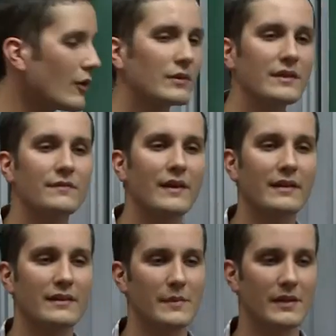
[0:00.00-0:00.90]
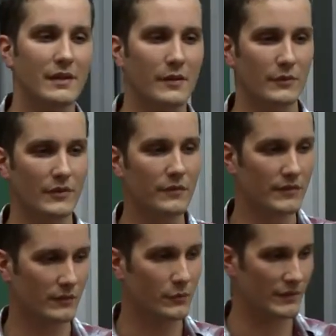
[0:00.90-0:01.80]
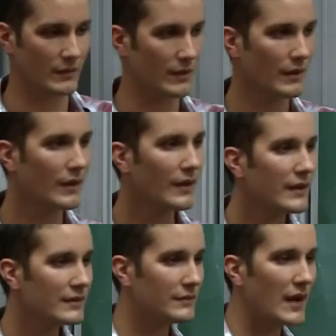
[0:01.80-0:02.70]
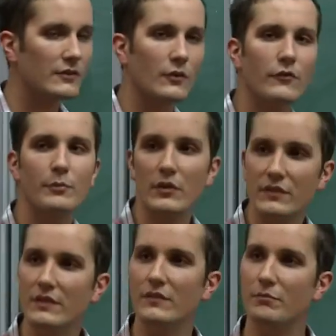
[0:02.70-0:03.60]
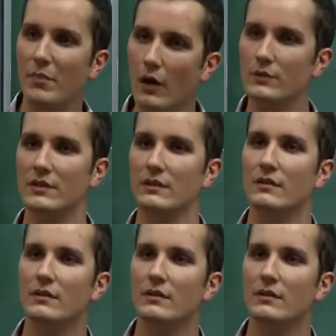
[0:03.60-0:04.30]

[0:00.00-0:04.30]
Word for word: only finitely many K3 surfaces with a divisor of positive bounded,